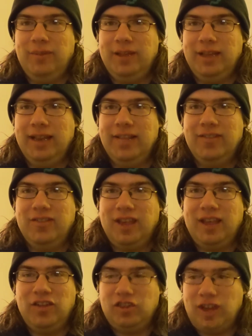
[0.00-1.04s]
being an
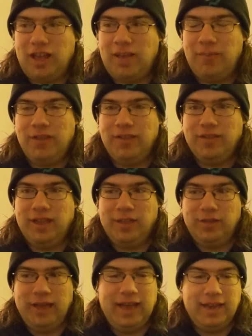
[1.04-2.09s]
inside job, things
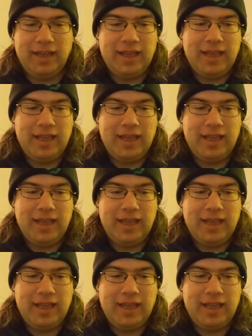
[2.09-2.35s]
like that.